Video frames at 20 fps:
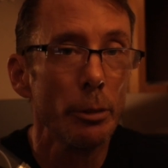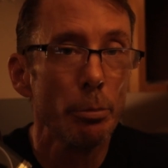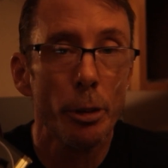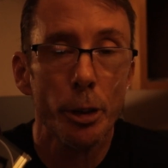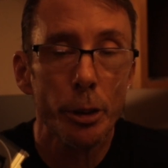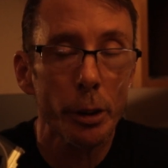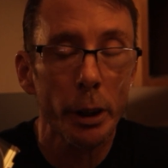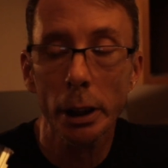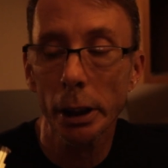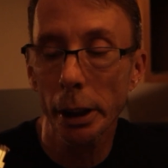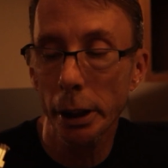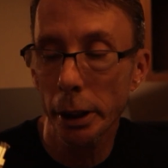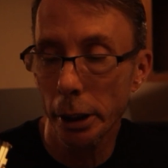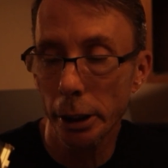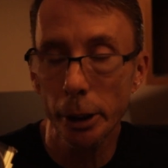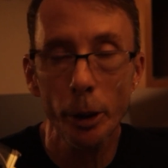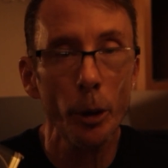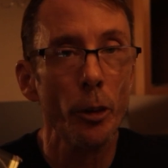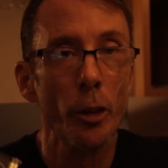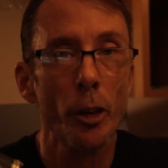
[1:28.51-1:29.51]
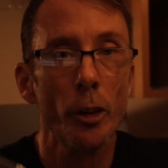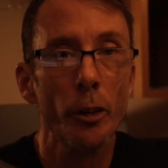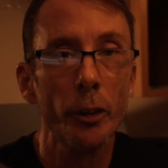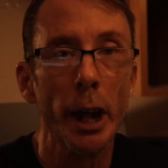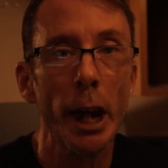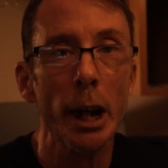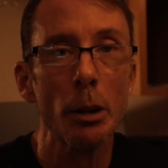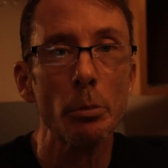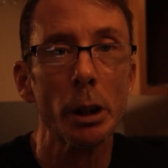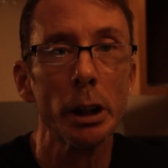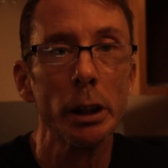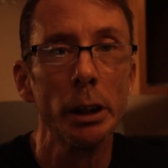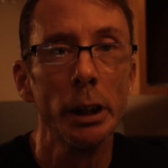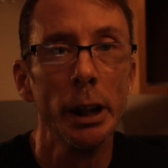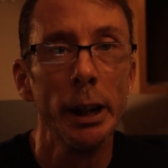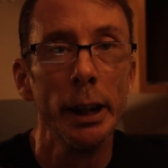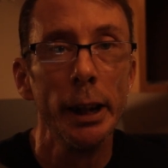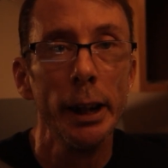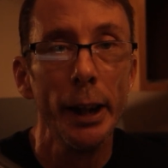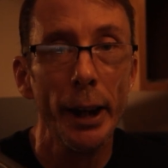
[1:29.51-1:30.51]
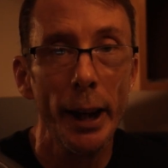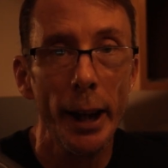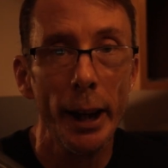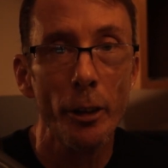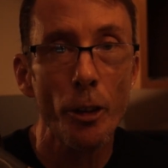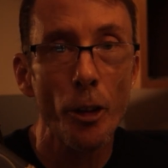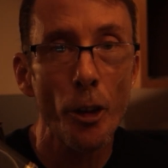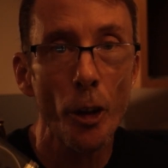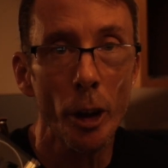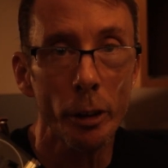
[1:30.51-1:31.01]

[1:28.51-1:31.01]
strictly to use this camera as